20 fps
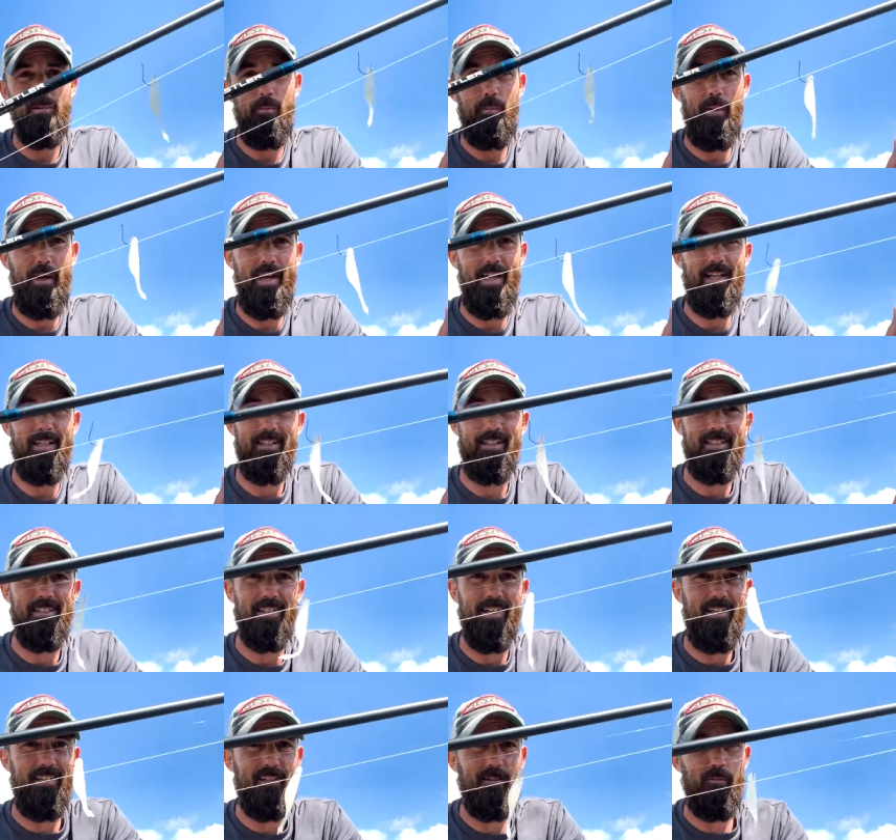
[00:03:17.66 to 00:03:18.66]
a bait that's
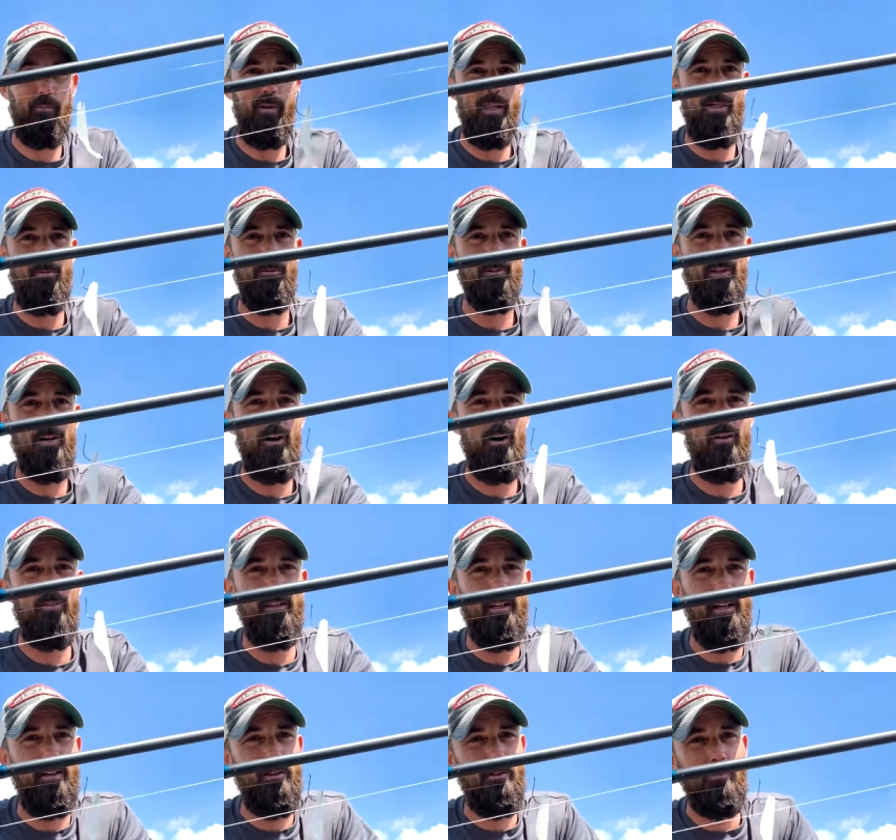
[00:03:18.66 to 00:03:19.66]
gonna compete with all
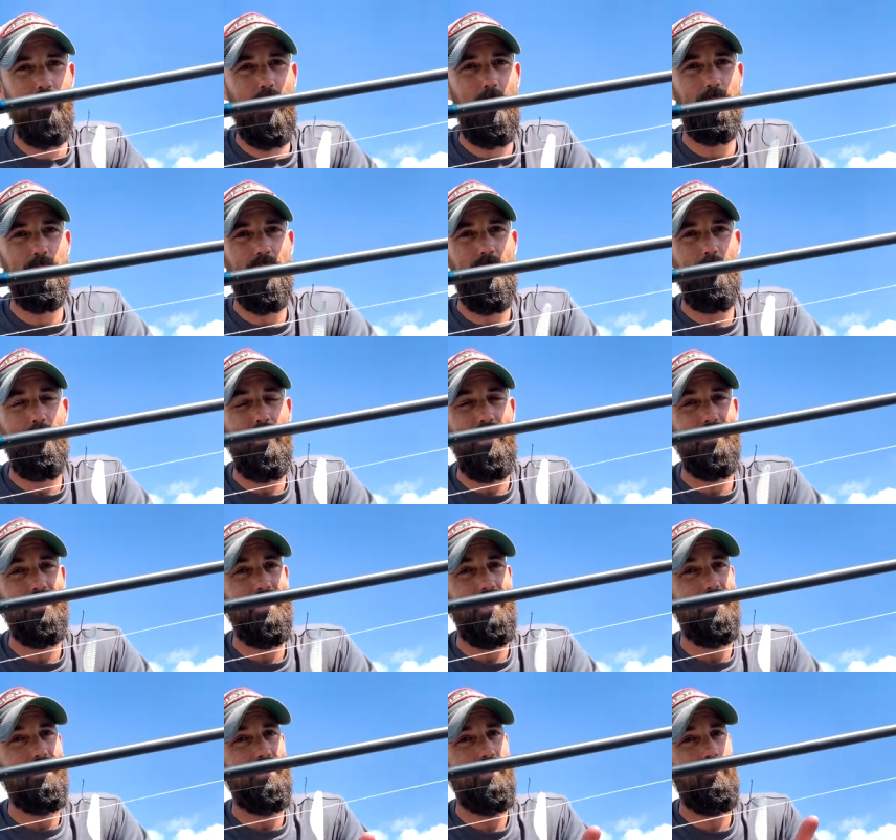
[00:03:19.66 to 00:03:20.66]
the other drop shot baits
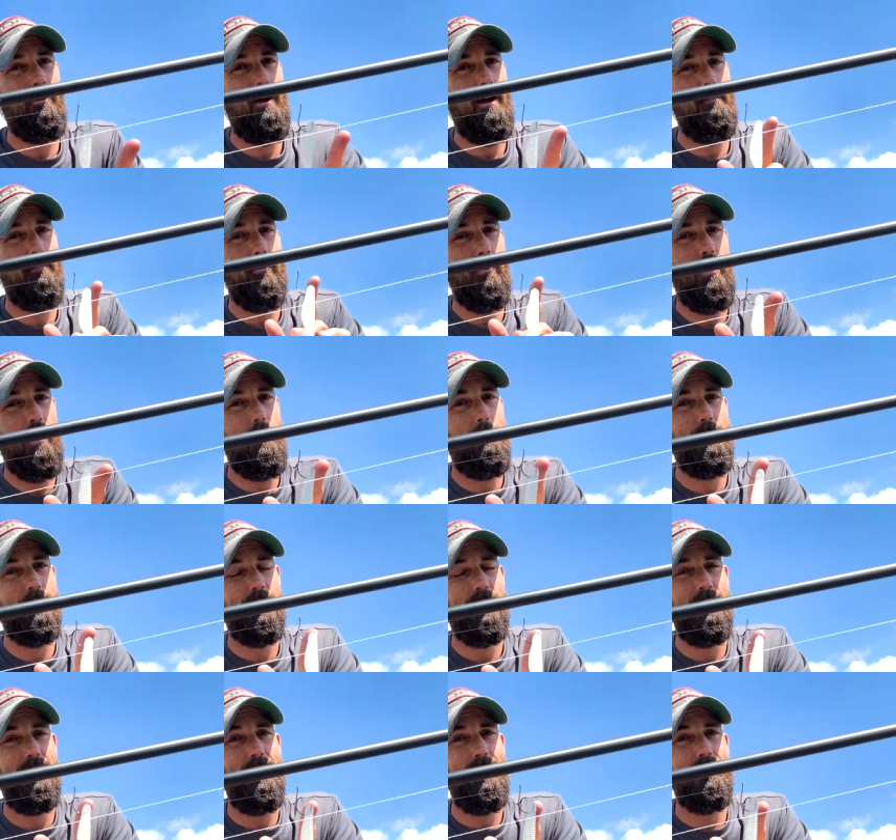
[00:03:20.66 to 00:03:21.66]
out there. I
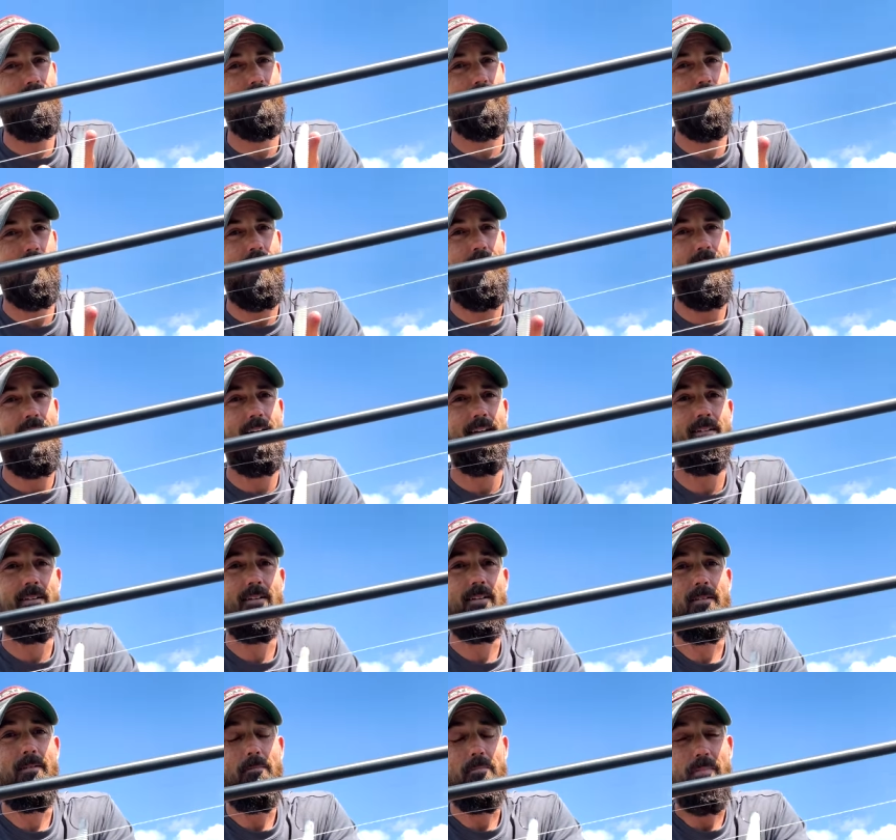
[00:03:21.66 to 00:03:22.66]
promise you need to try it.
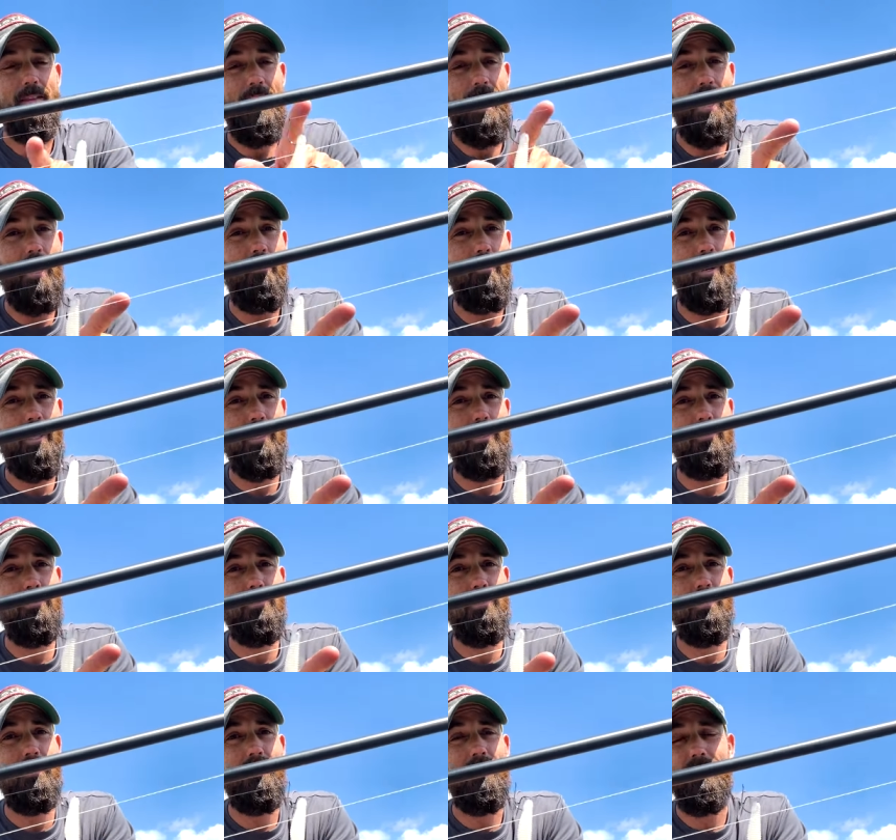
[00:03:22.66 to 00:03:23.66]
How I use
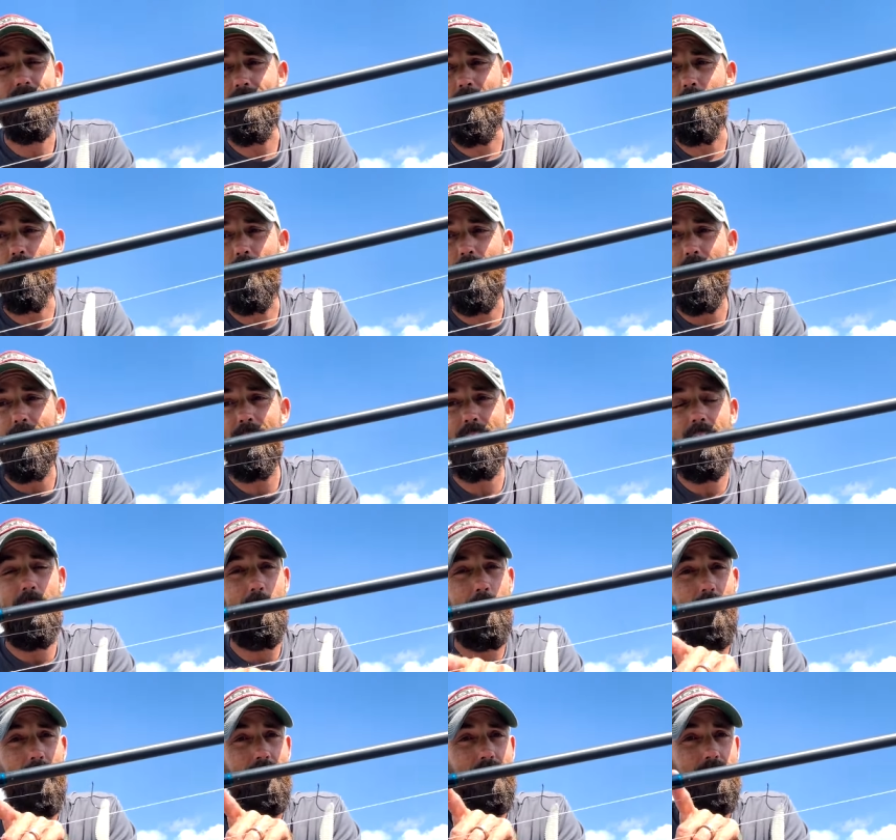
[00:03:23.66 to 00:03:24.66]
it is I rig it
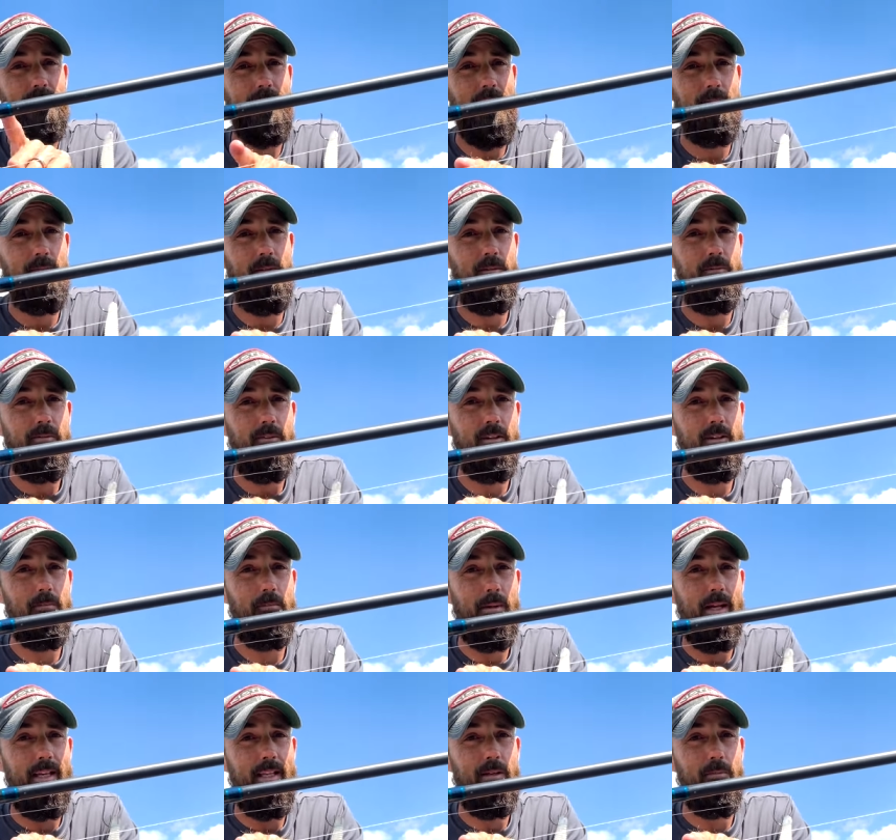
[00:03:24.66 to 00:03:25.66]
up on a seven foot
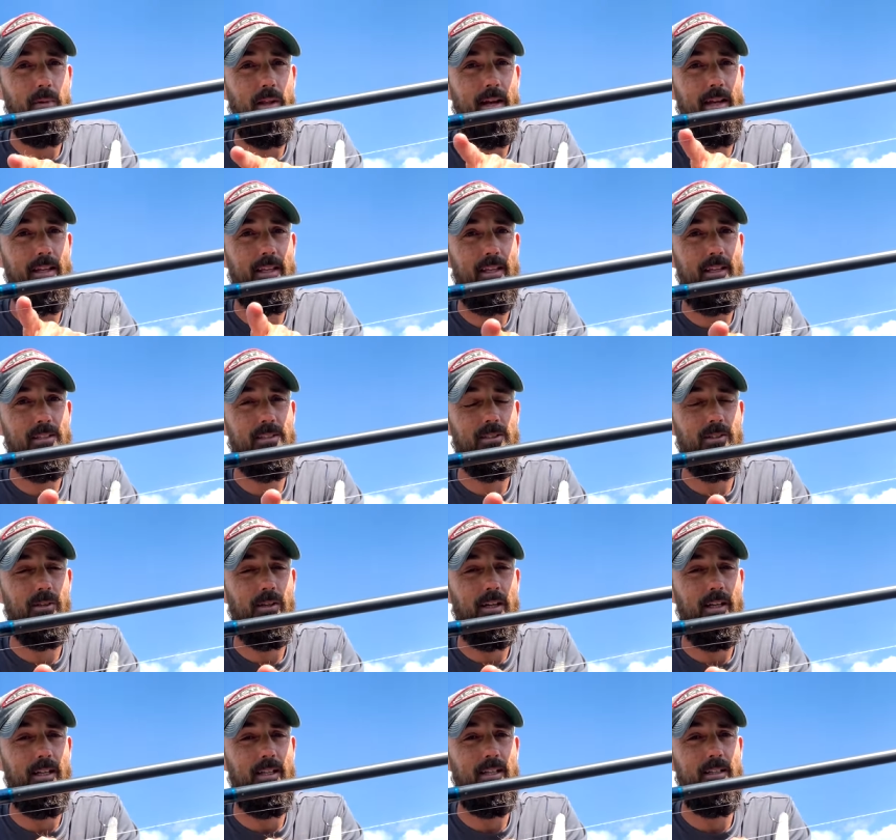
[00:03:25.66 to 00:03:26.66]
medium light Kistler
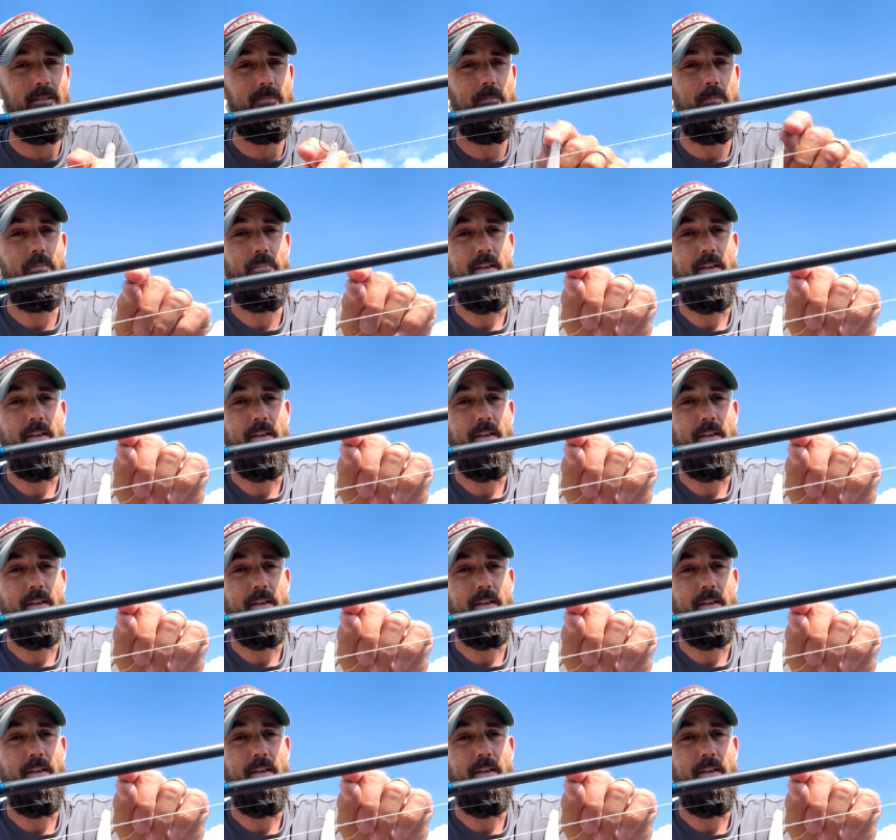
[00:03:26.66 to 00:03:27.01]
Helium.